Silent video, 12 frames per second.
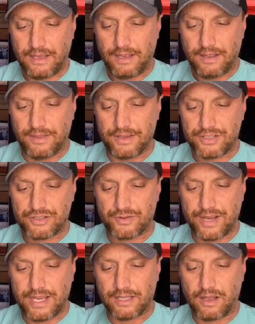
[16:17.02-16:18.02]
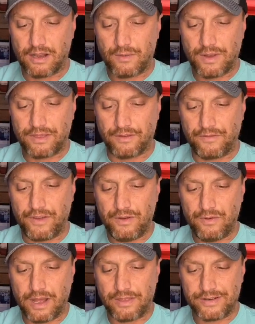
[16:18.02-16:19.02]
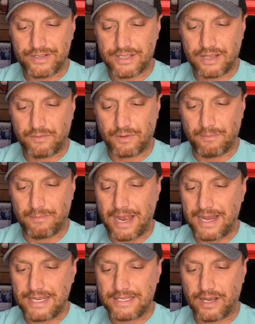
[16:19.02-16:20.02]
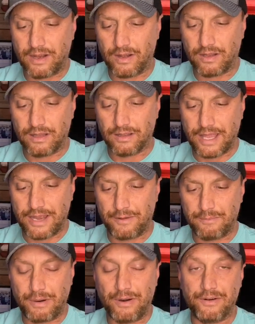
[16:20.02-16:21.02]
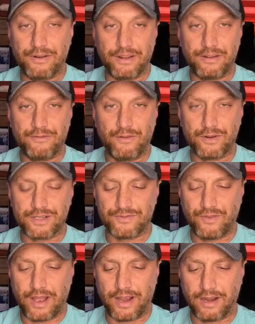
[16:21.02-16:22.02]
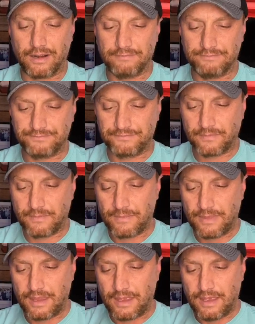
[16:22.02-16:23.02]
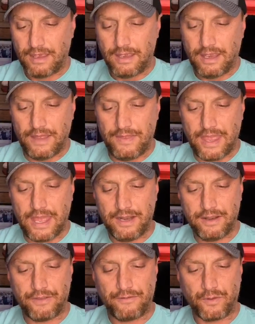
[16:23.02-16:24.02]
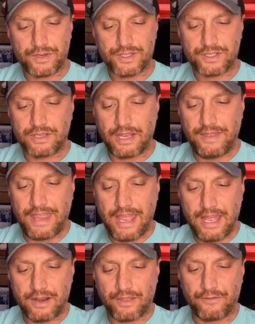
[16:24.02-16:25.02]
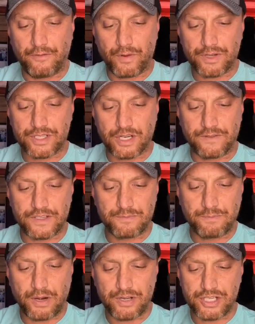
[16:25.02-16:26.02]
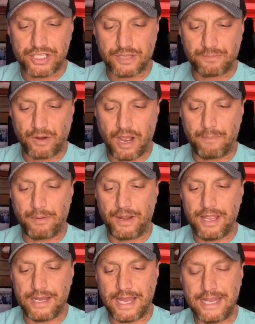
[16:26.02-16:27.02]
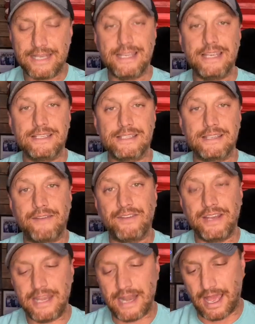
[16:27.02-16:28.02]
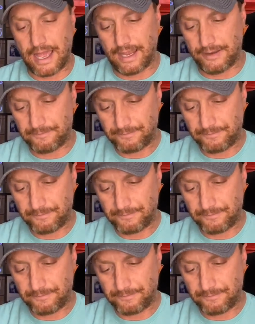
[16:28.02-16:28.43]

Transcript: This tree, along with a few others that were mighty tall, later burned in a forest fire. In the end, the Forest Service purchased the property in 1979.